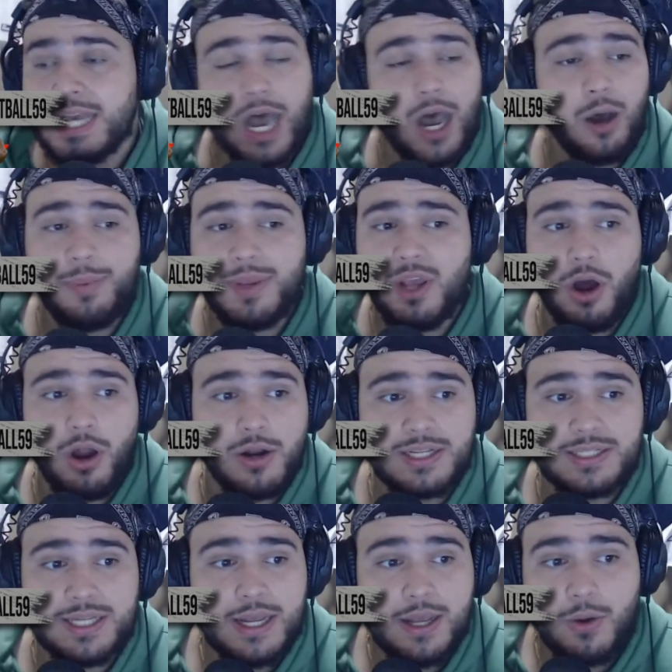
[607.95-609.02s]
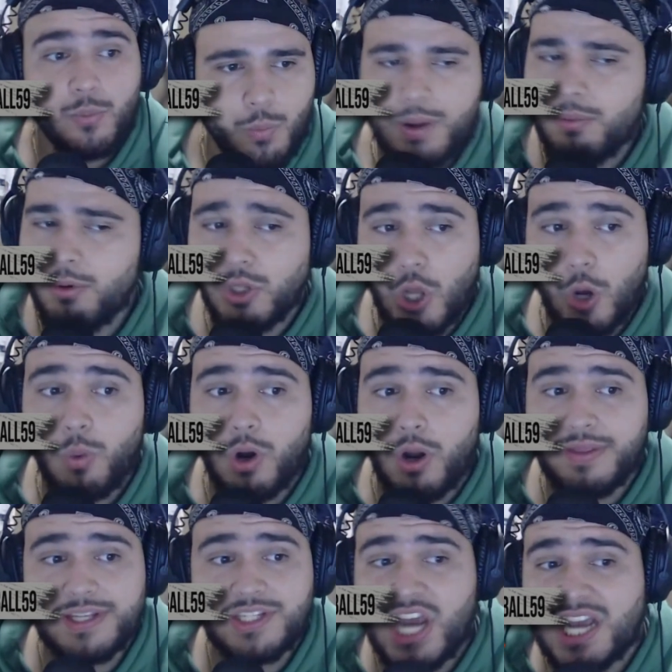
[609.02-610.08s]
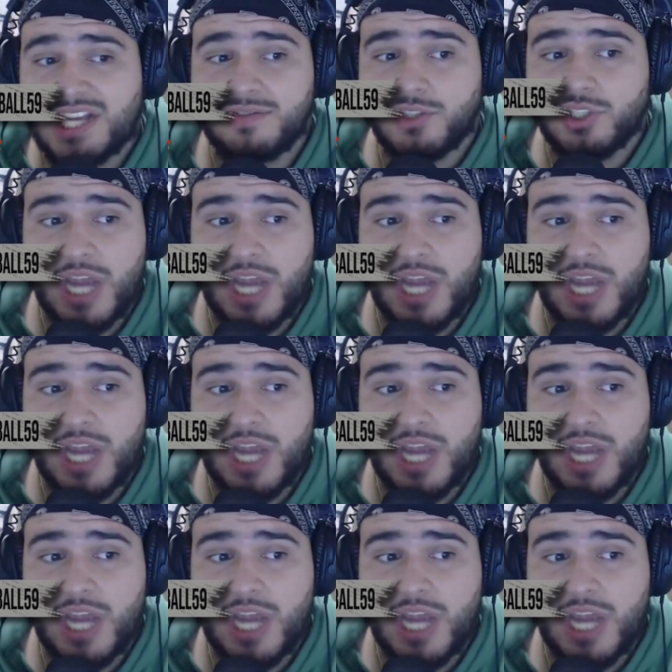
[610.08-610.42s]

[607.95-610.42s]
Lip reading: I'll be honest, we were lower on the Jacksonville